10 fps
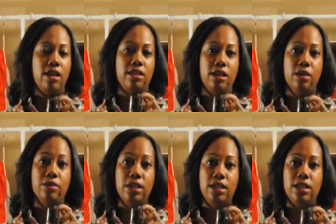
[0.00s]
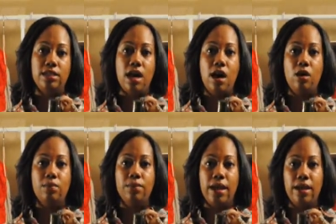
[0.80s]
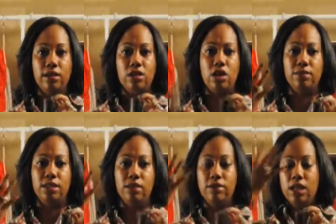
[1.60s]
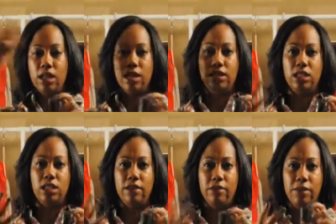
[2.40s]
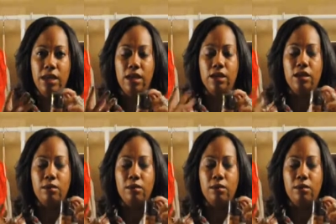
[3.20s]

I think it really does help like in terms of like just giving me